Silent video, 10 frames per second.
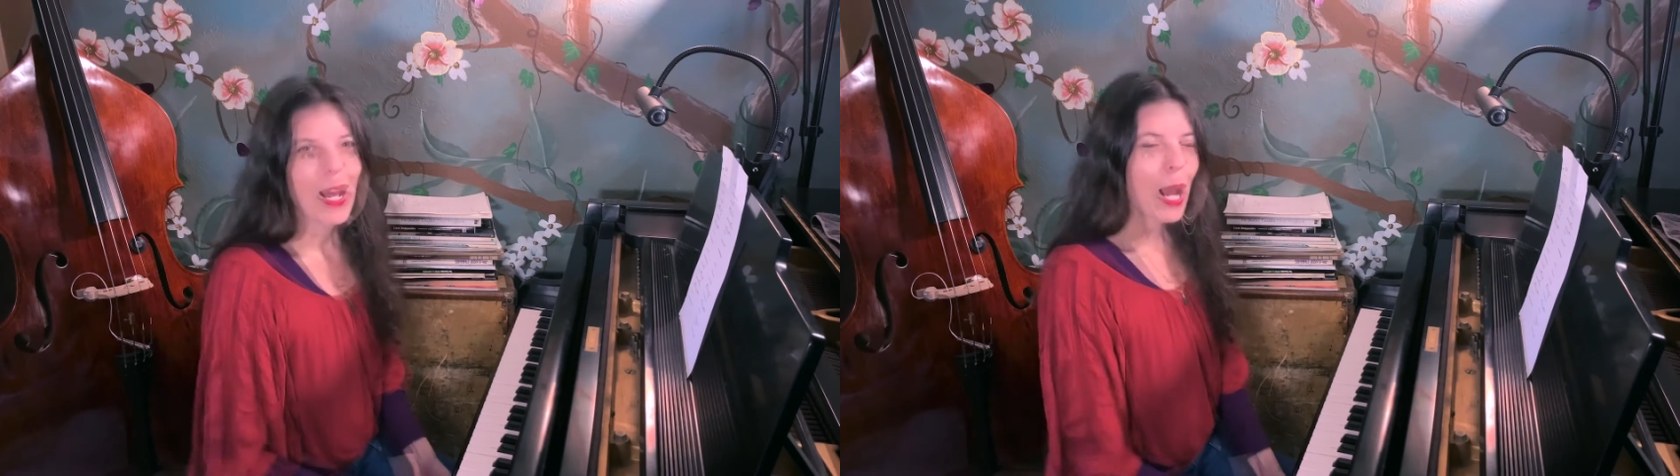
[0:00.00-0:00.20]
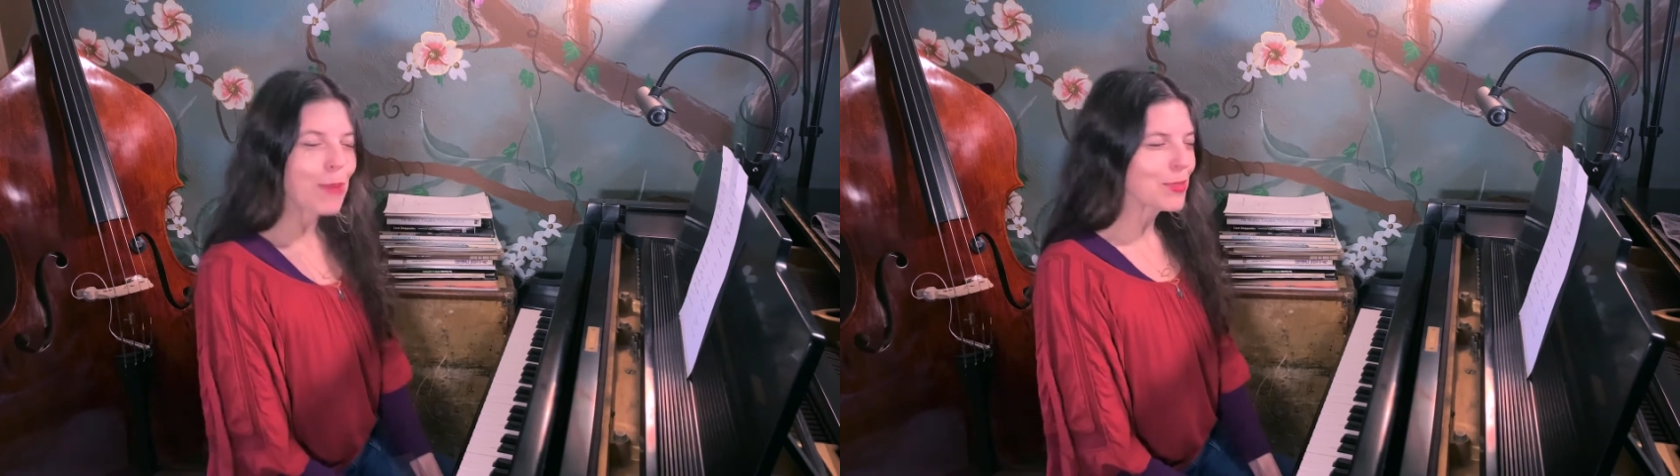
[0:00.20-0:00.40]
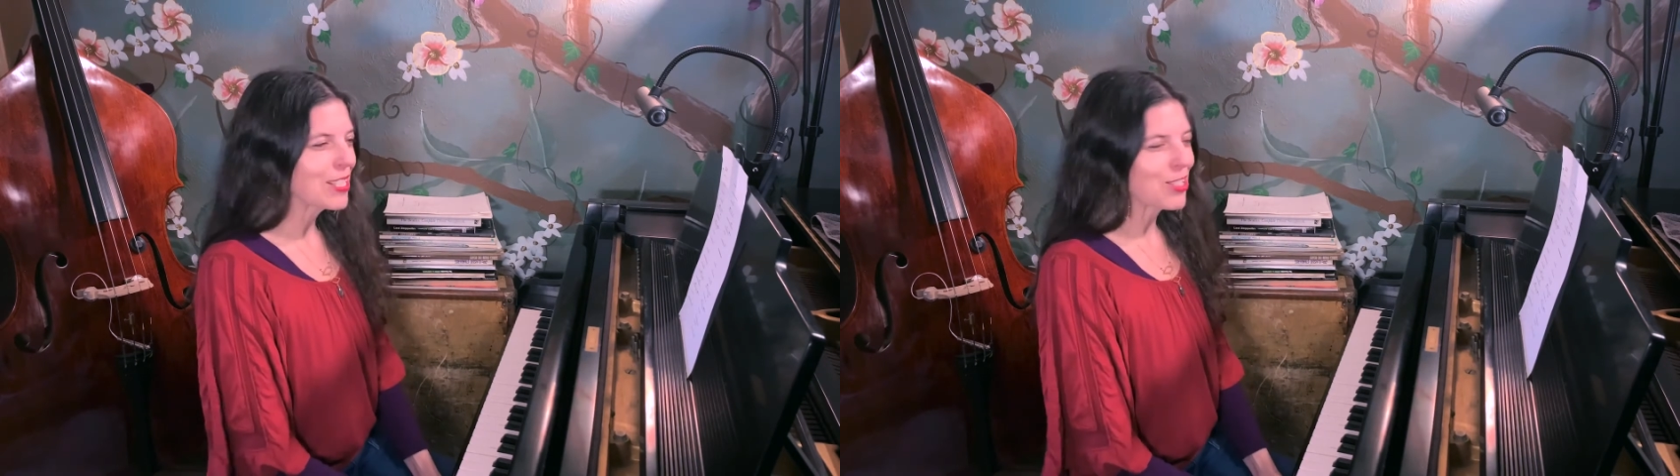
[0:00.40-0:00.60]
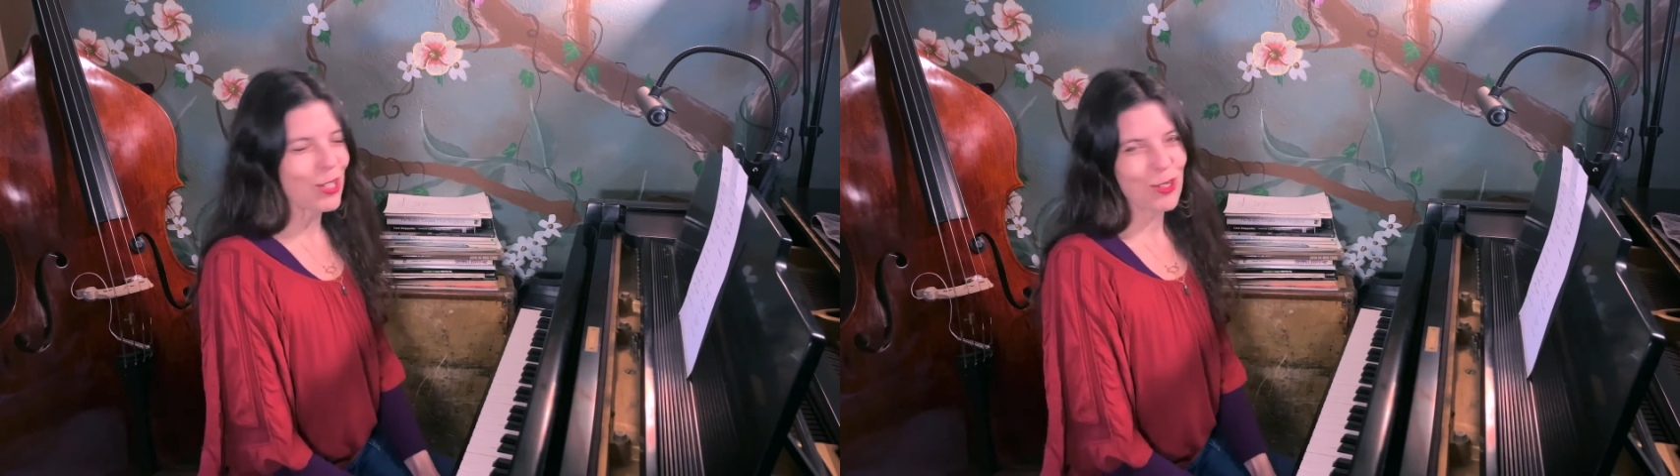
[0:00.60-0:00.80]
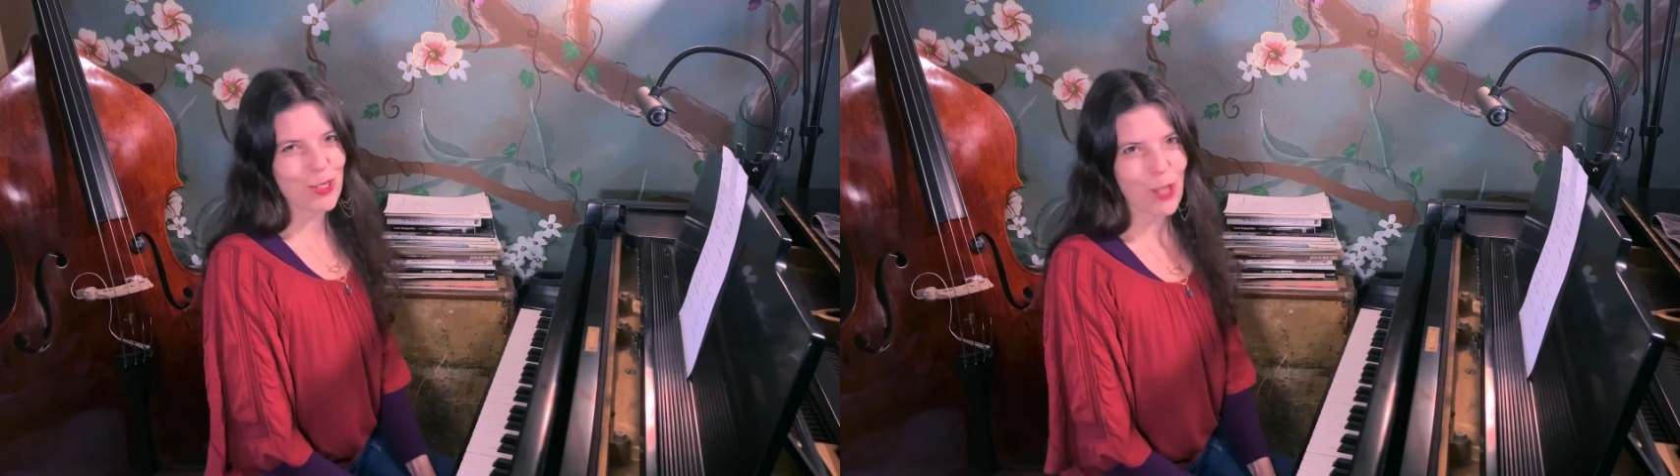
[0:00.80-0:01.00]
I'm going to
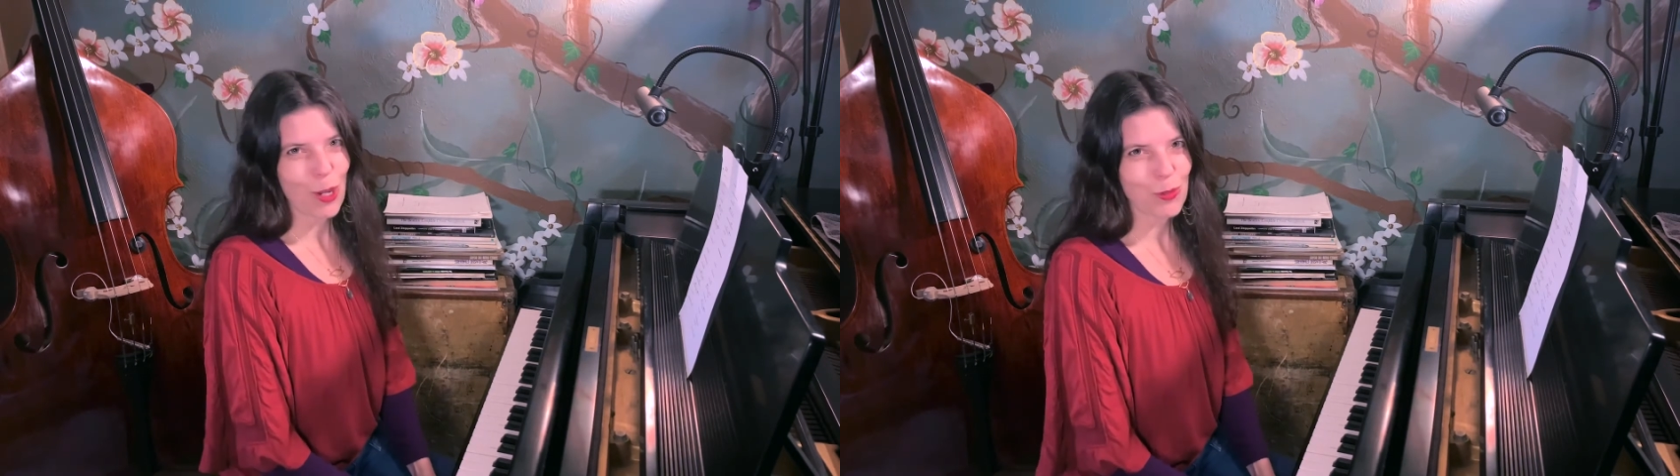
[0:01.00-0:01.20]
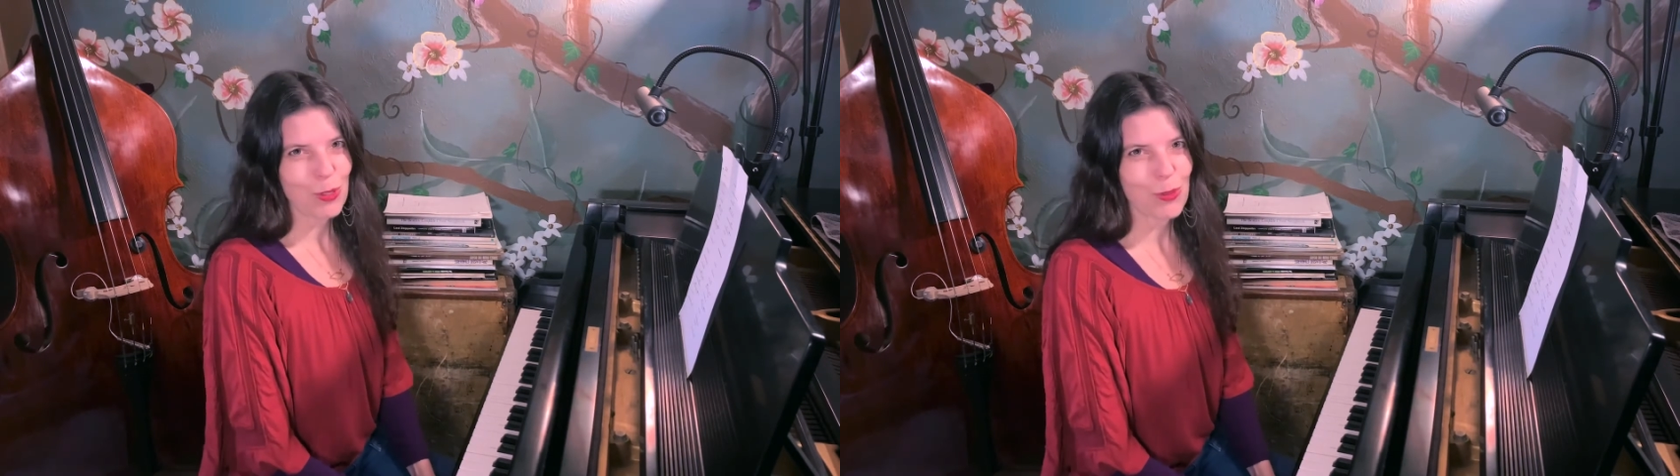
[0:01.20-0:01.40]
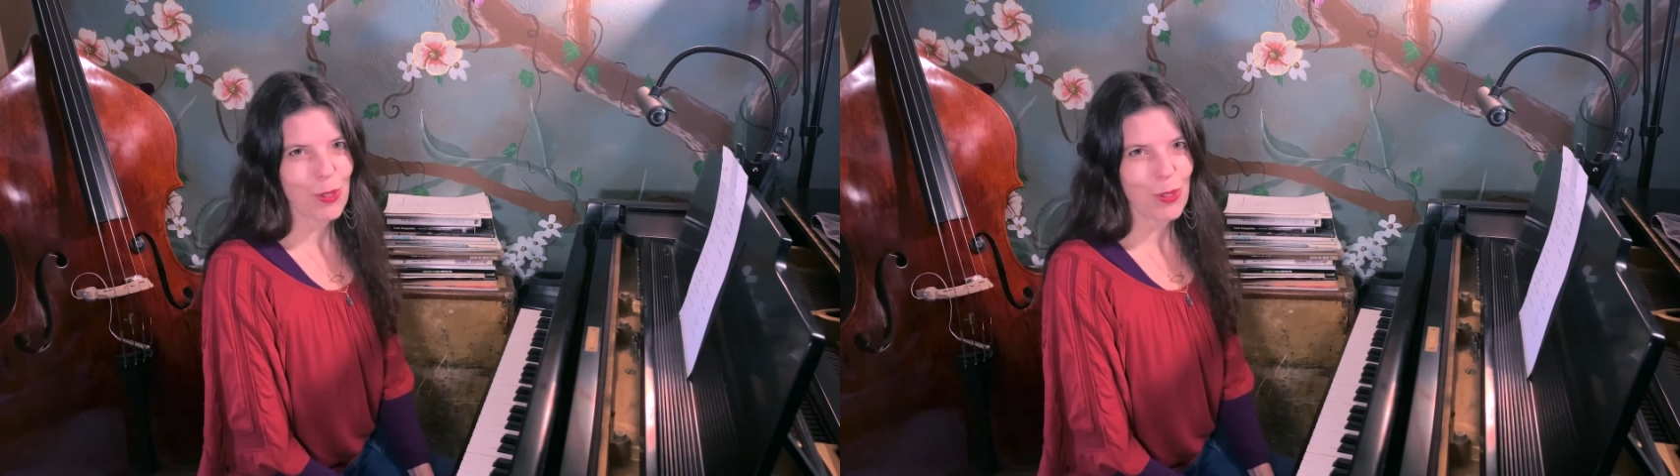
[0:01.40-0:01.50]
share a song with you